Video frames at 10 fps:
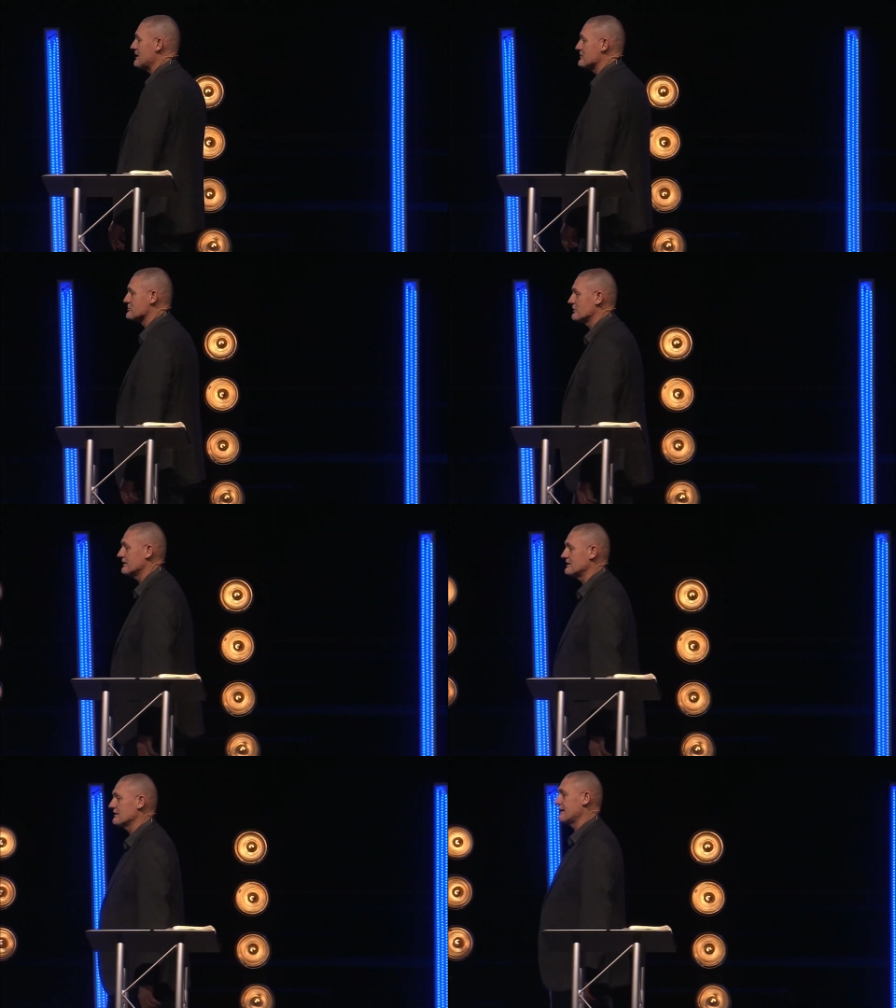he was
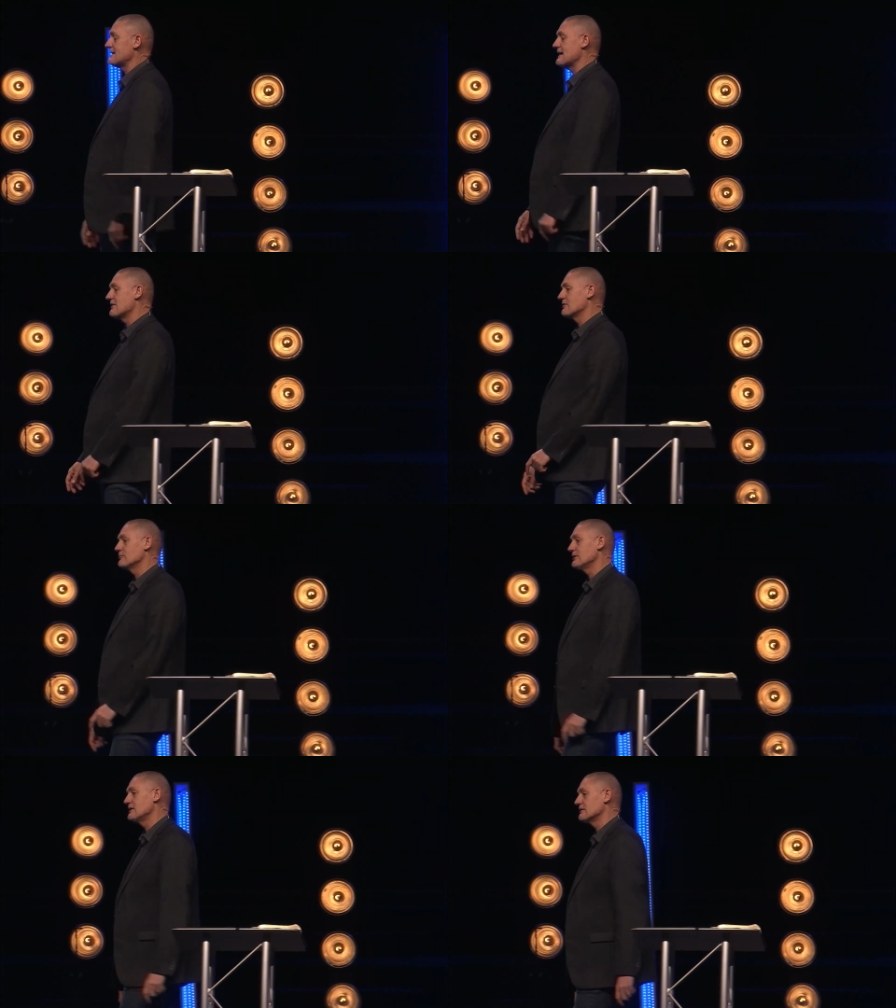willing to lay it down and
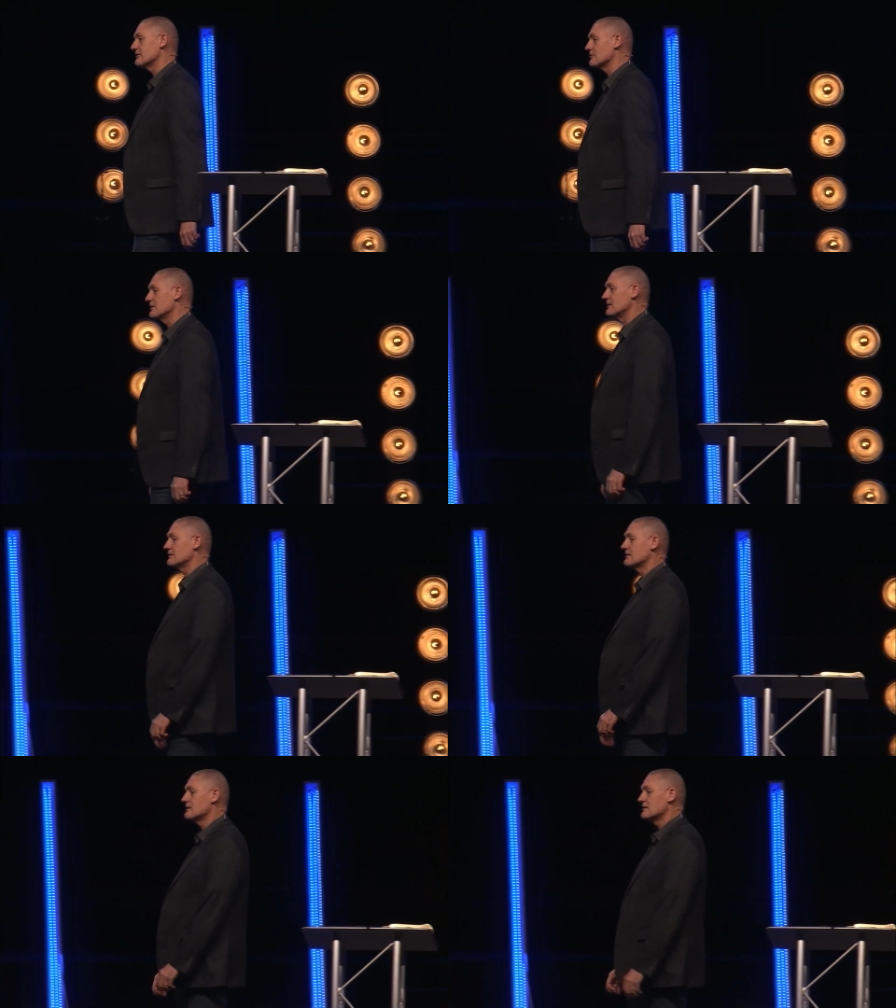bleed a little bit
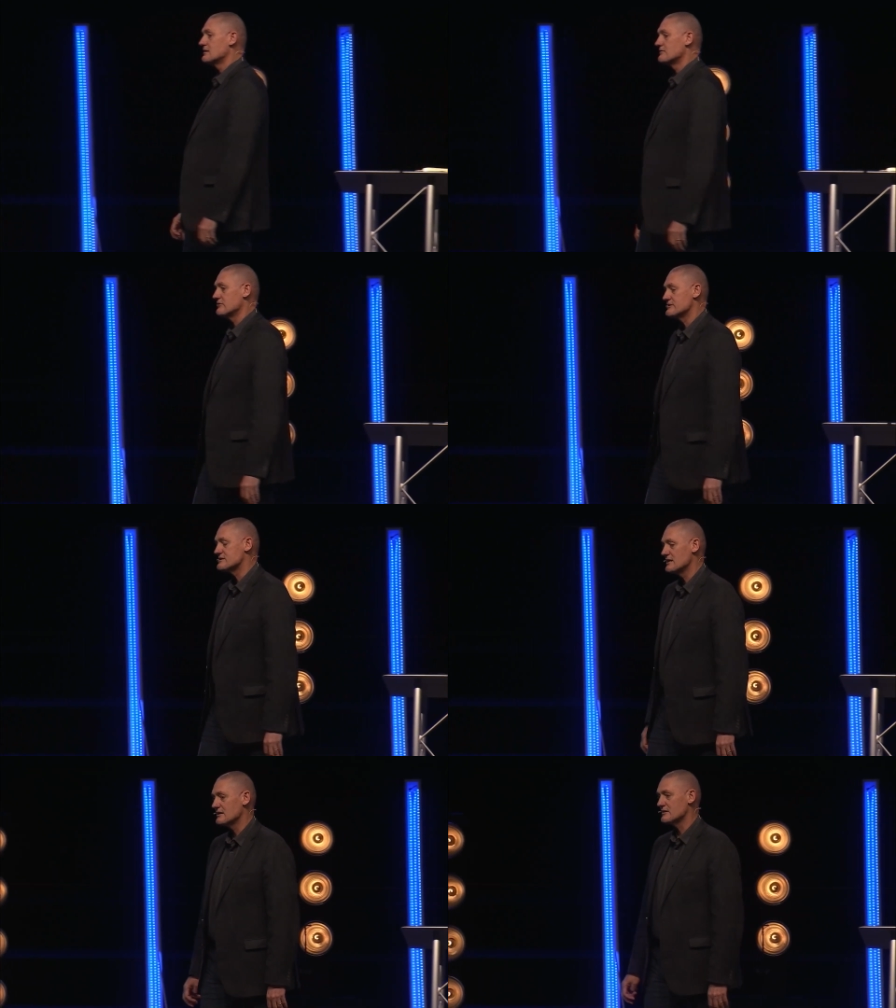for the
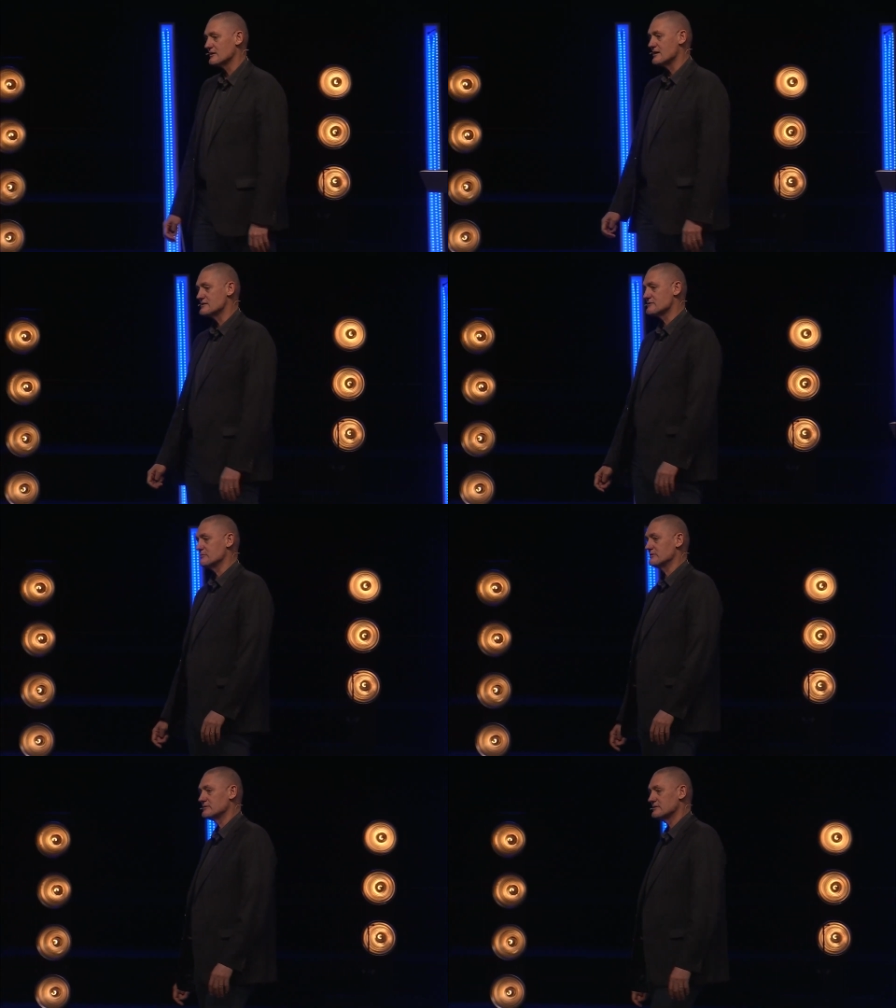sake of the
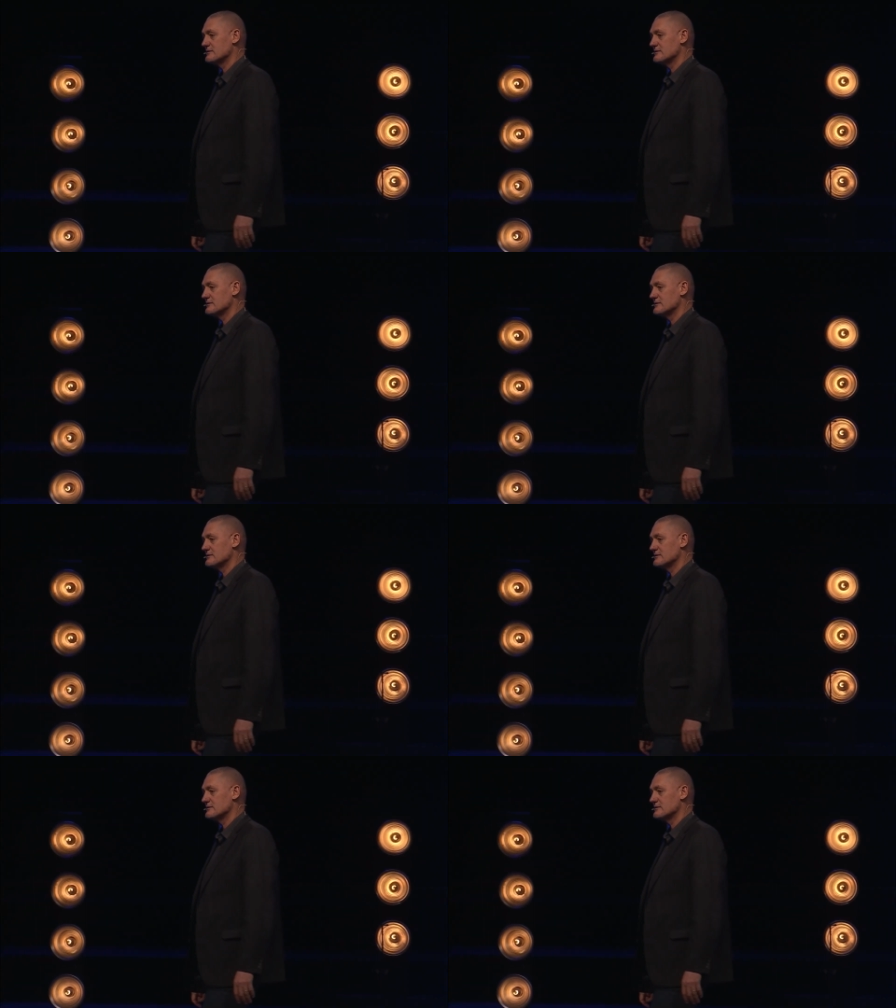gospel.